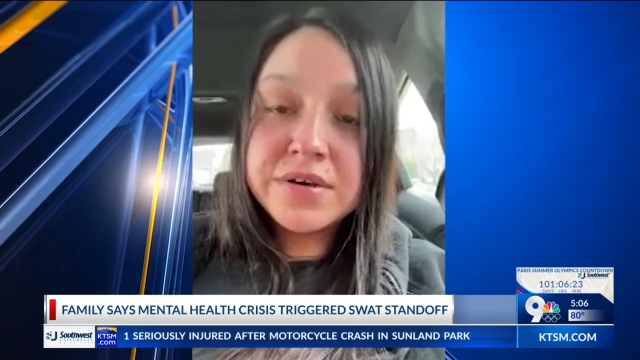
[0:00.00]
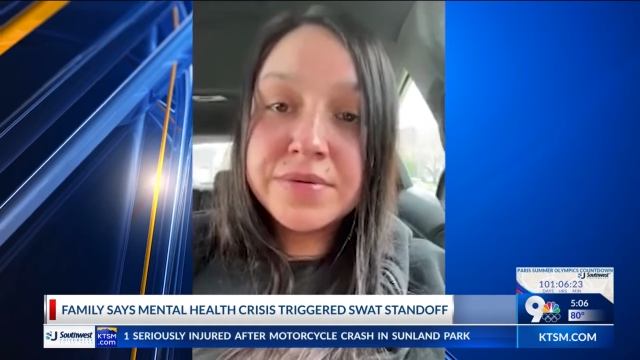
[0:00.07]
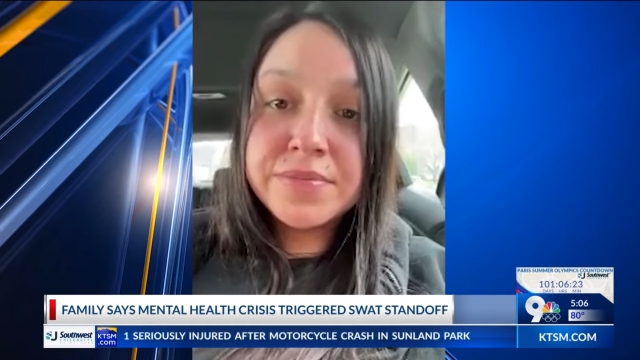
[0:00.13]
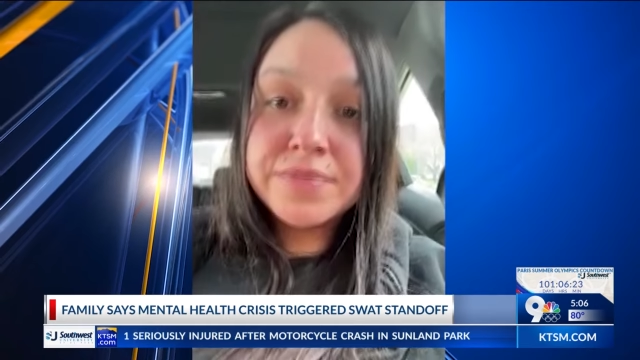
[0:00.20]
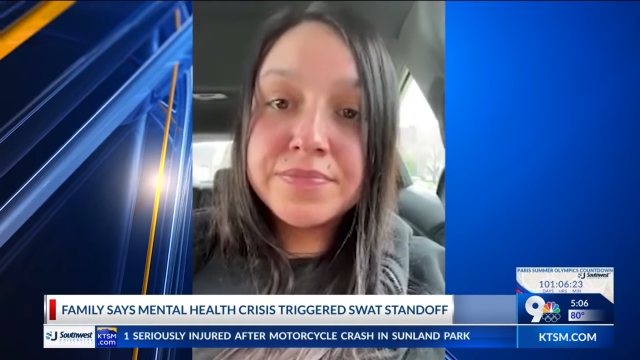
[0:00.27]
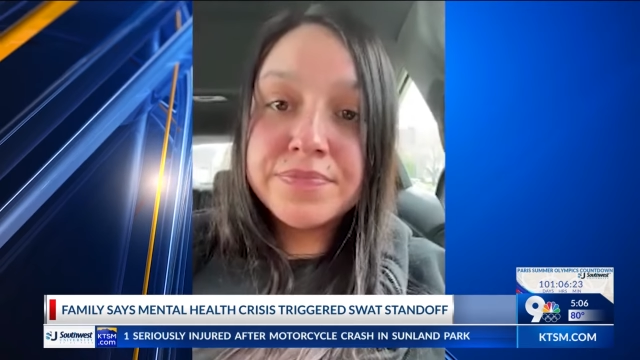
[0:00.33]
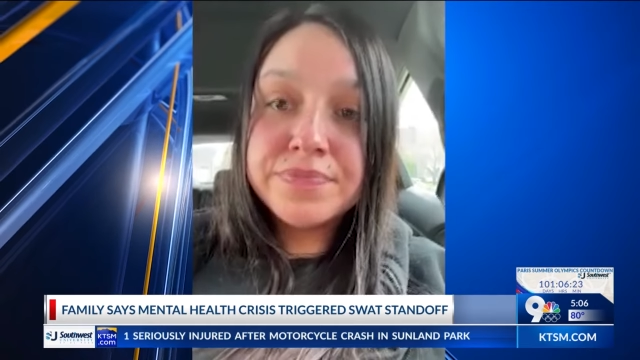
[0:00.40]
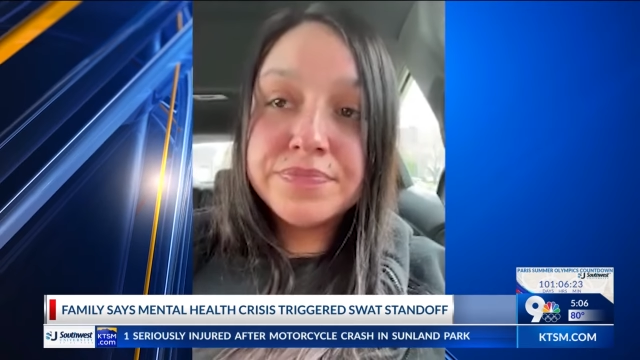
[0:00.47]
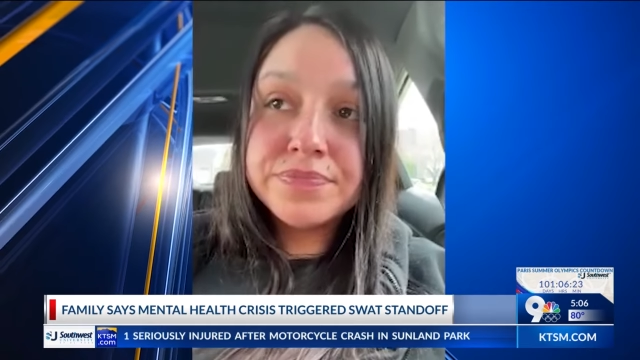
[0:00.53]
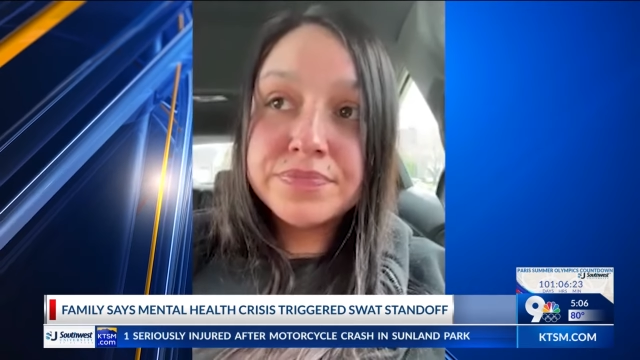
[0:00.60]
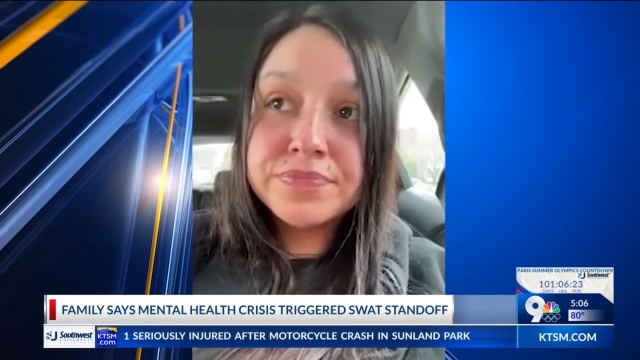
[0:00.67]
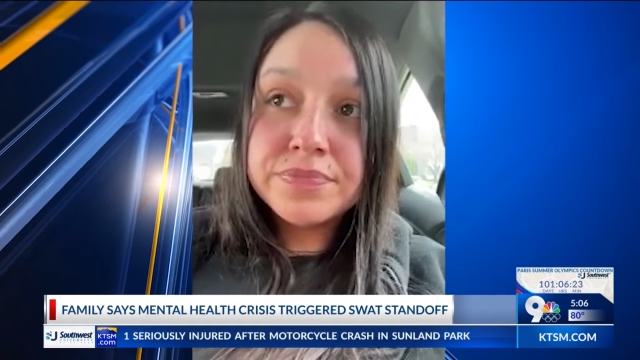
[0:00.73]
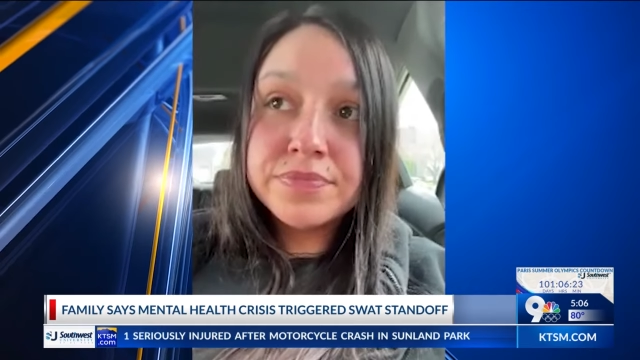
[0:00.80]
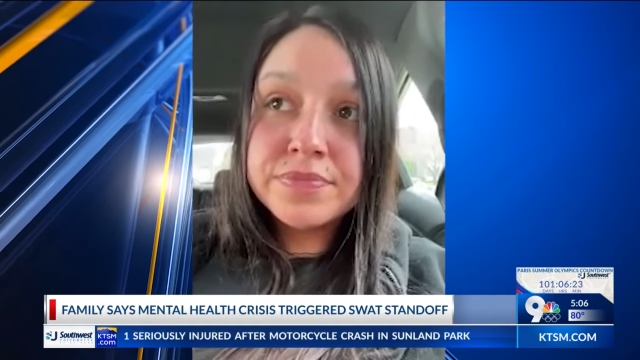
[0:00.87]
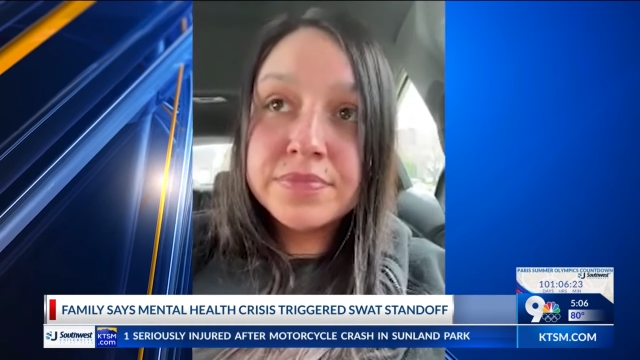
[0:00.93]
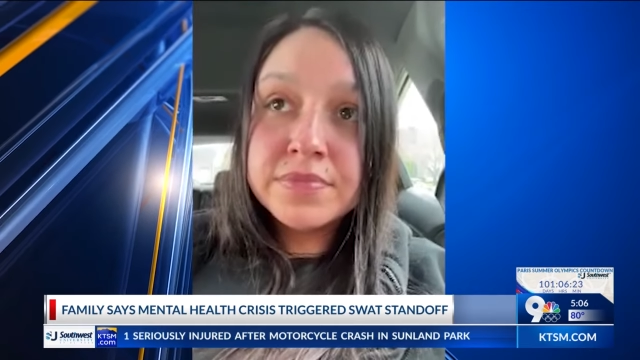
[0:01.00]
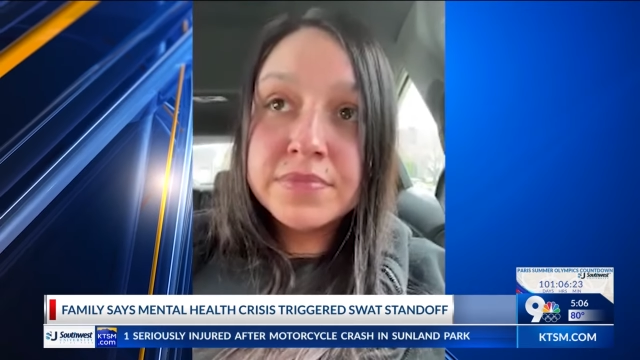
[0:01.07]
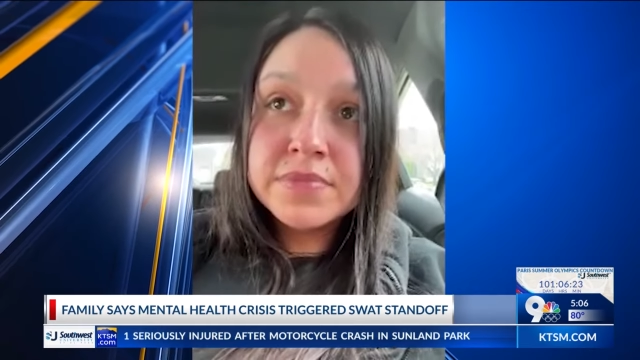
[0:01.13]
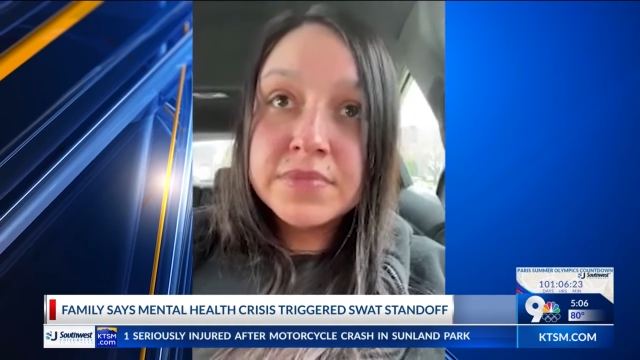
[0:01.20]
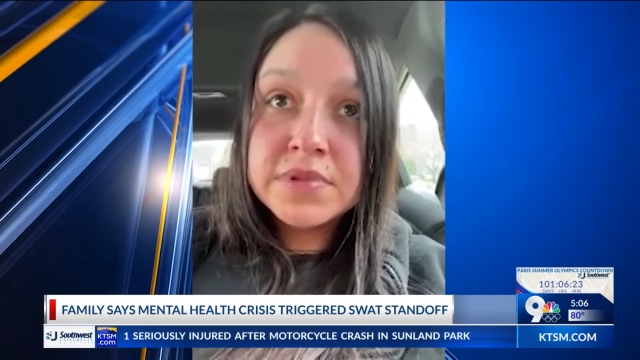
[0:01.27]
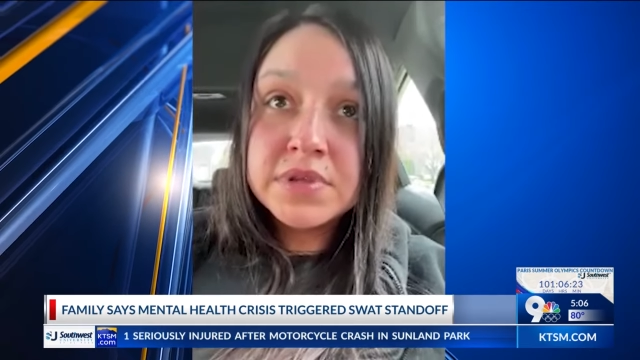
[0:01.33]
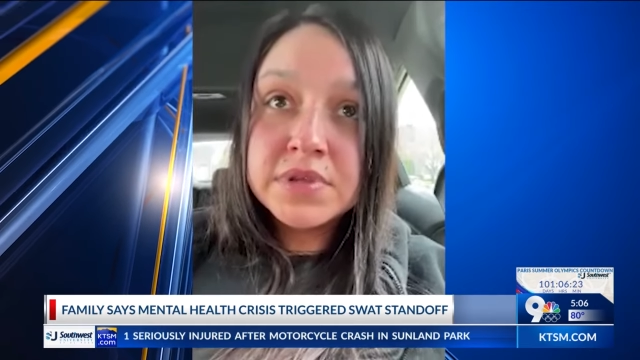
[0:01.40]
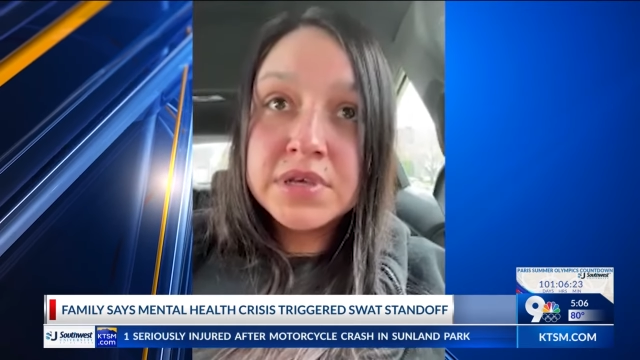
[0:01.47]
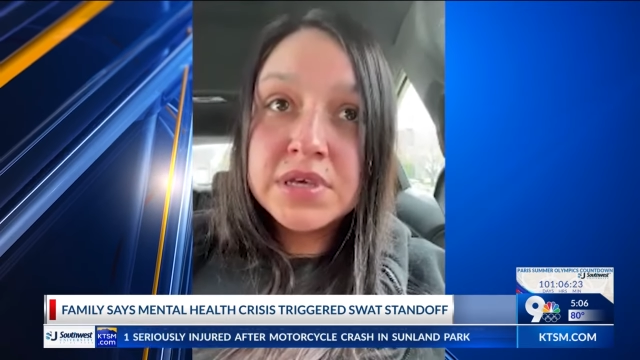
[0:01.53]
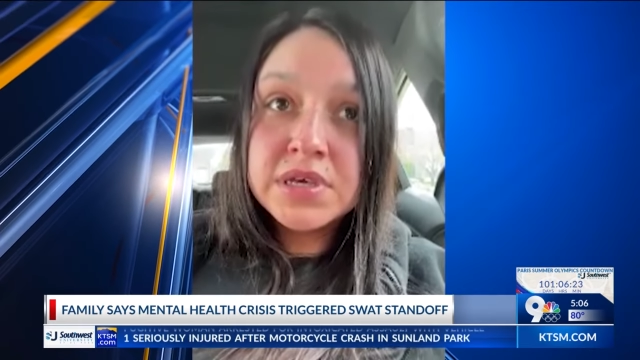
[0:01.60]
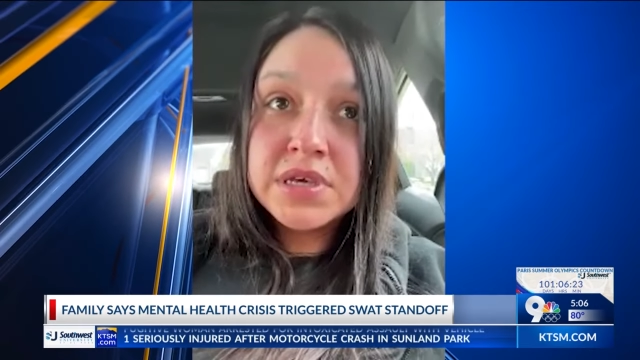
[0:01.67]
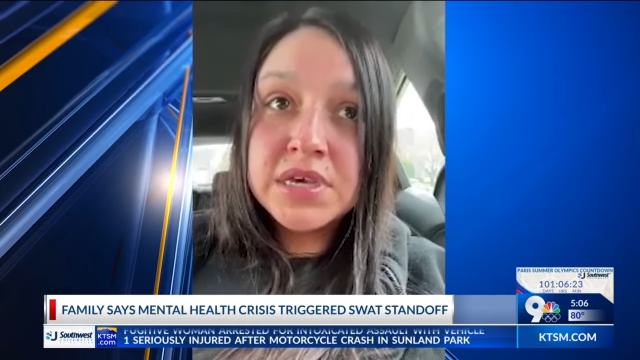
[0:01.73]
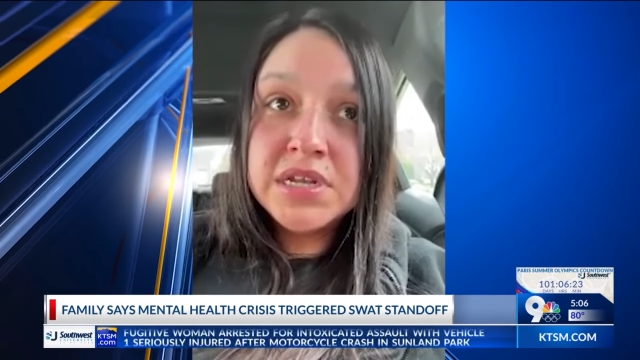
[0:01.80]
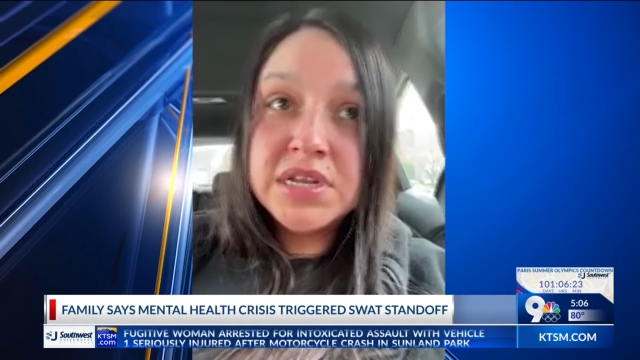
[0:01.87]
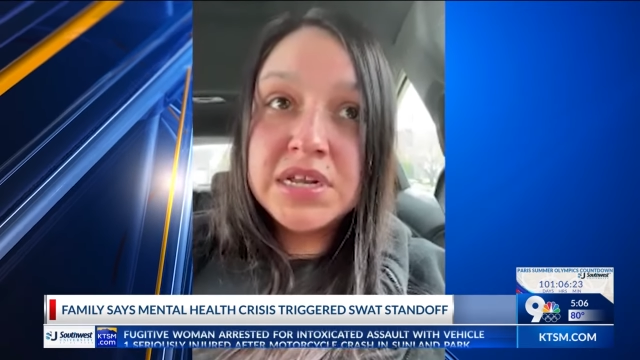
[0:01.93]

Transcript: um, he